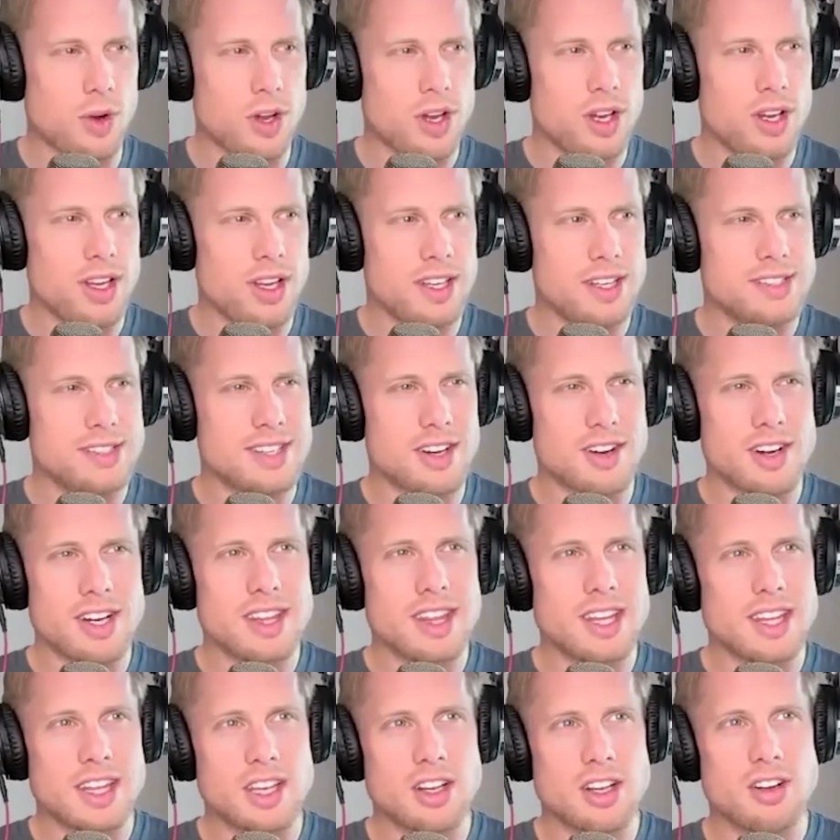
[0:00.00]
What is there
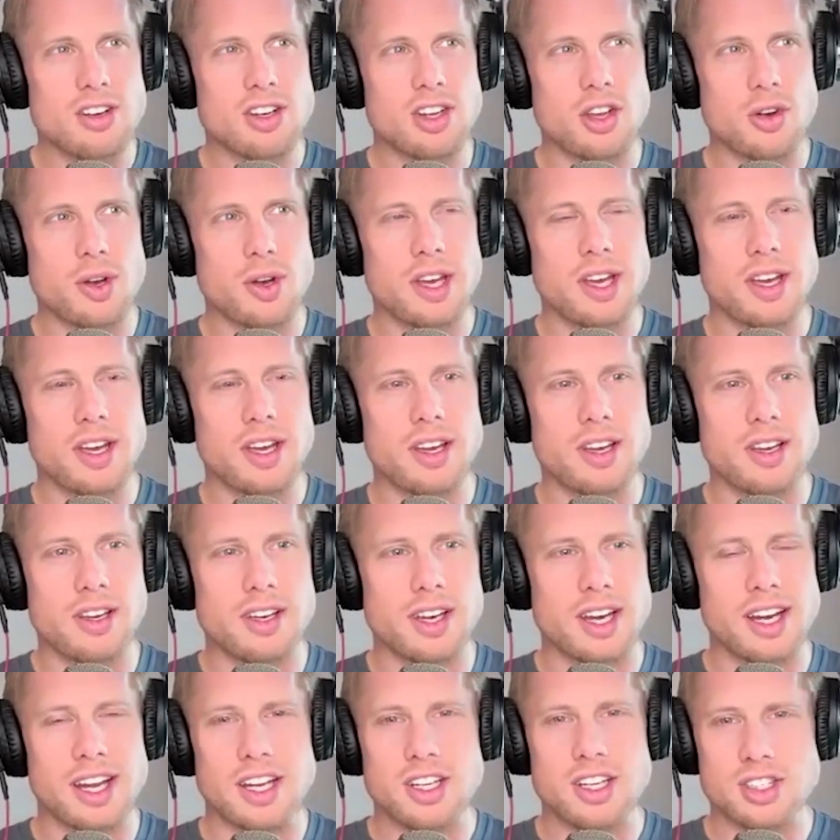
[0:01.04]
anything that you're doing
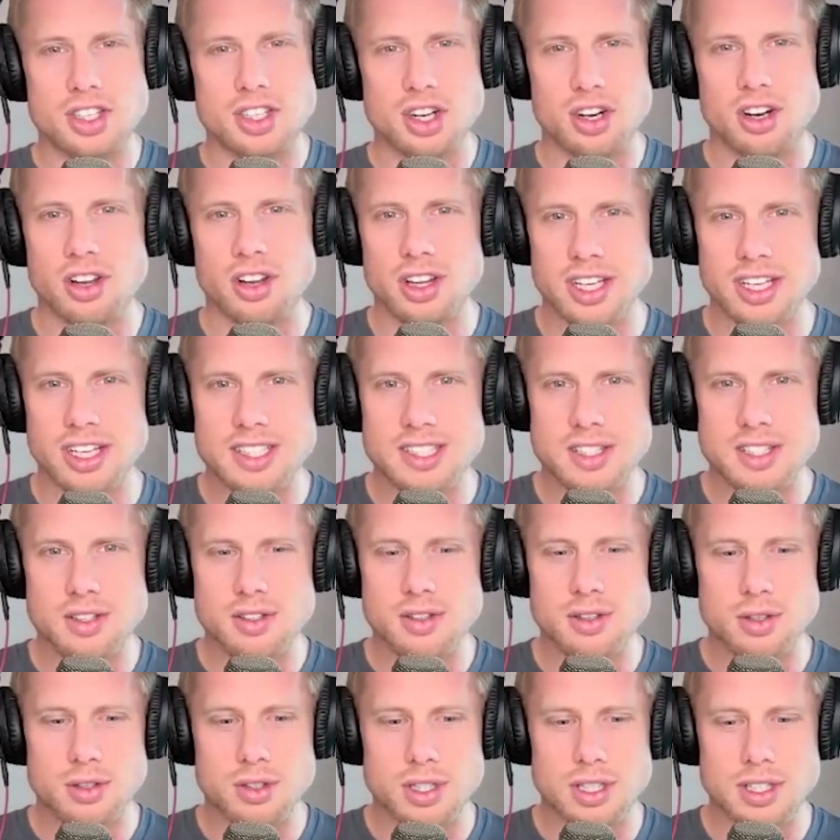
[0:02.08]
kind of internally
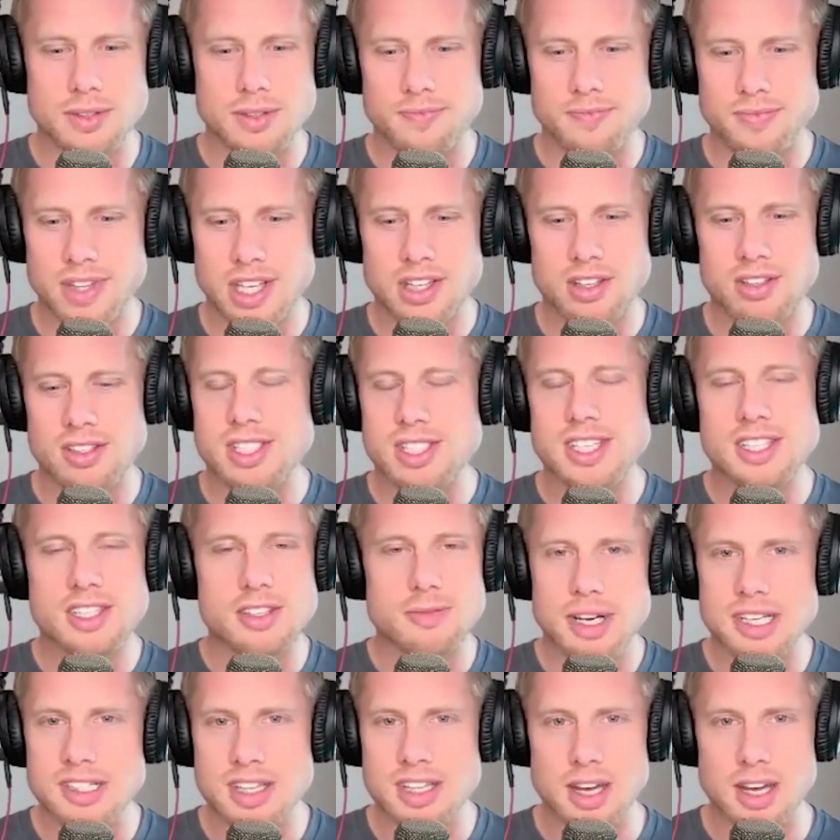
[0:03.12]
to uh, either
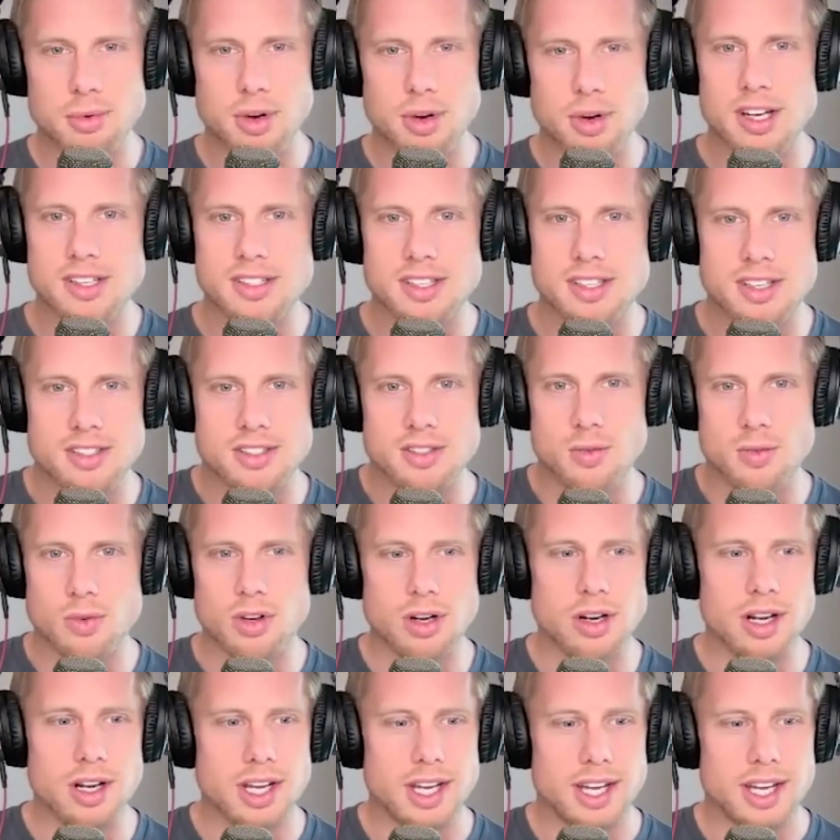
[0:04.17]
systemize that process
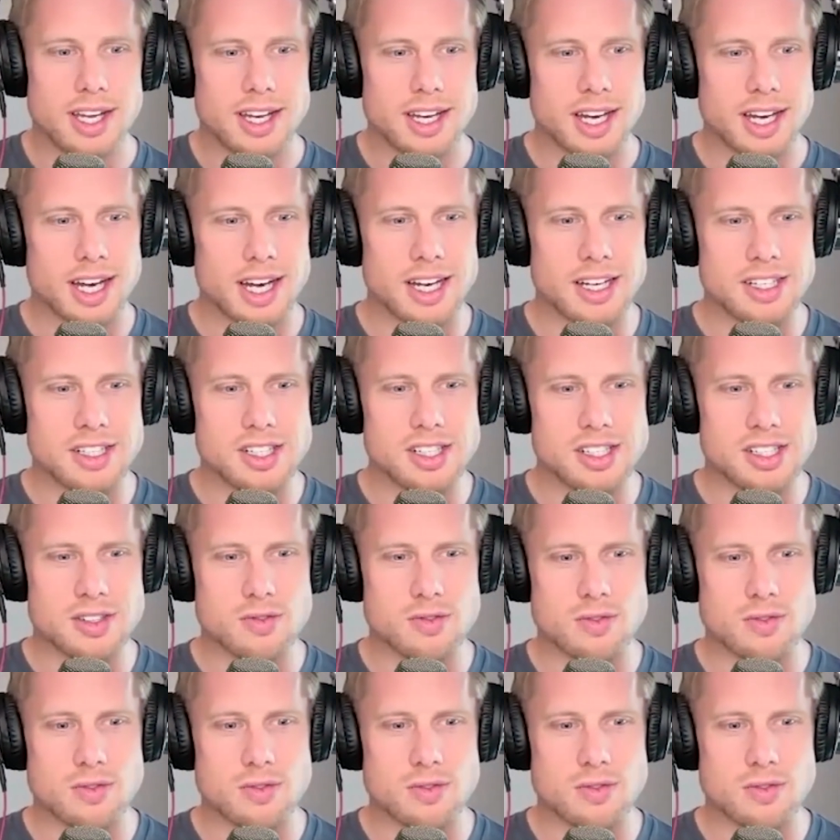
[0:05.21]
or uh, just